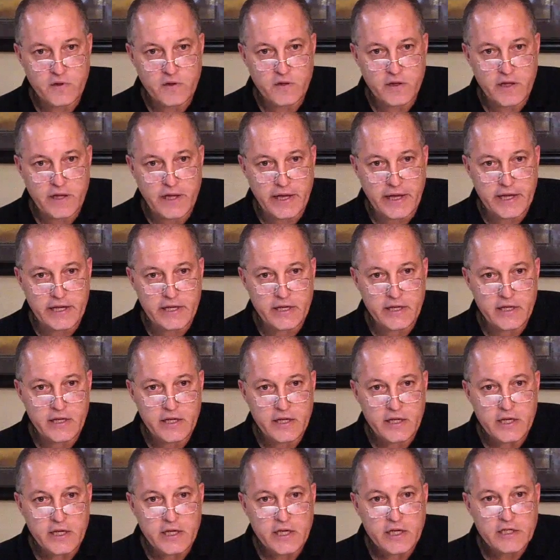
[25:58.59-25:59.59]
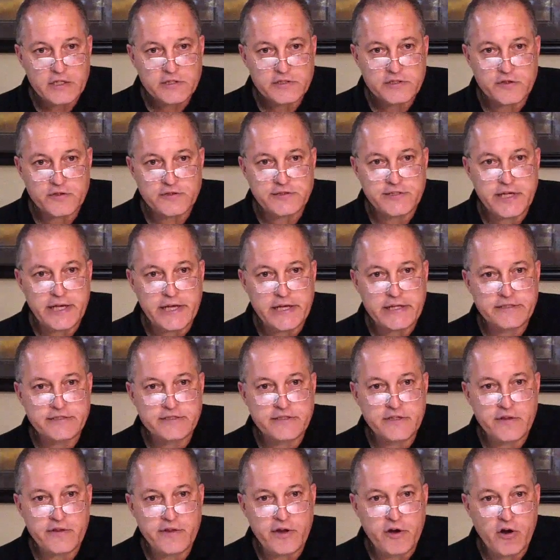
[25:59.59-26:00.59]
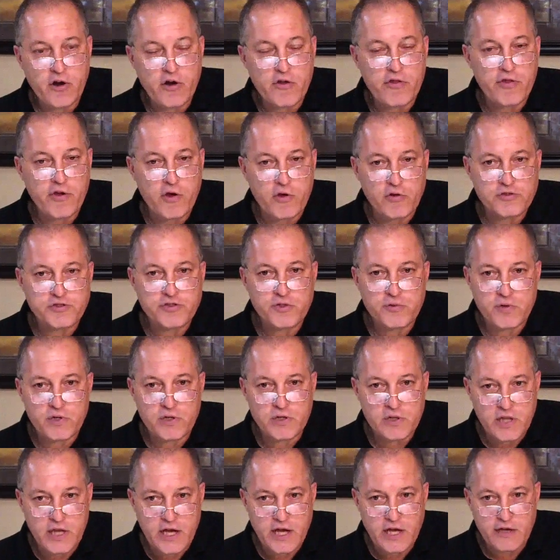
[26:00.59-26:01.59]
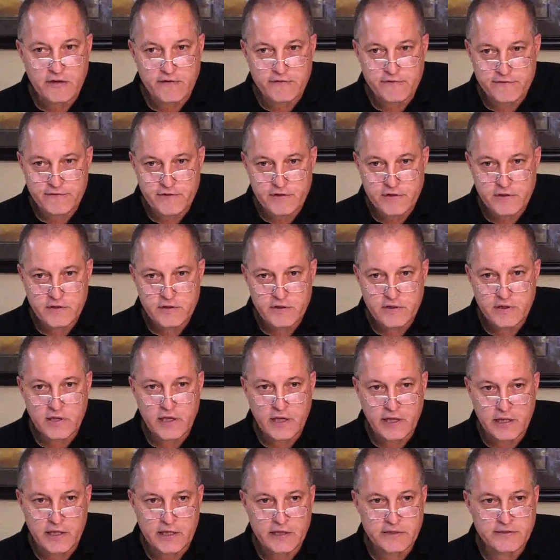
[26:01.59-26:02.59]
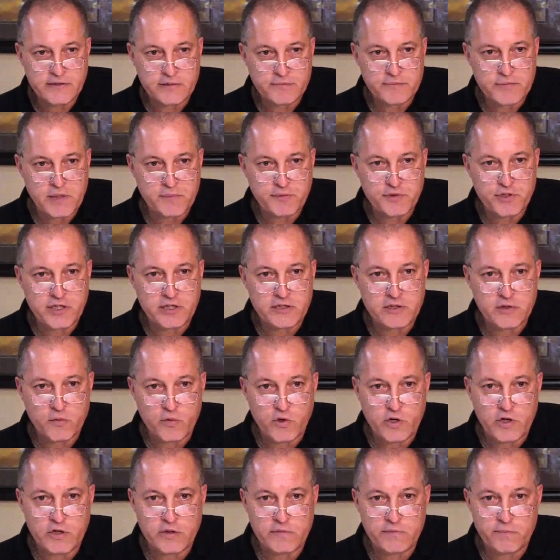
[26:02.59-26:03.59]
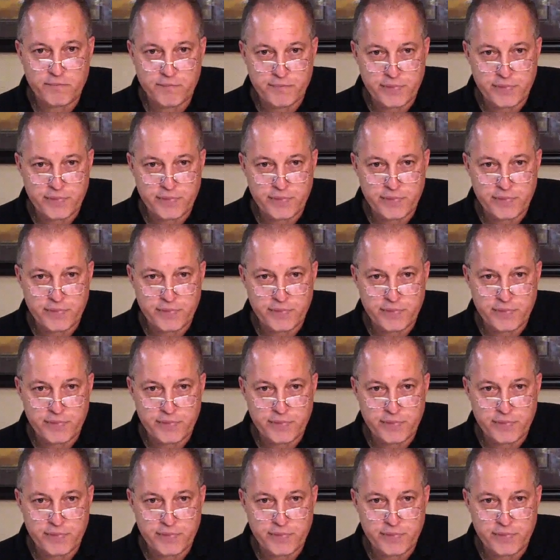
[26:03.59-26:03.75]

Okay? So it says, there are those who are loved. And, and sometimes you get the word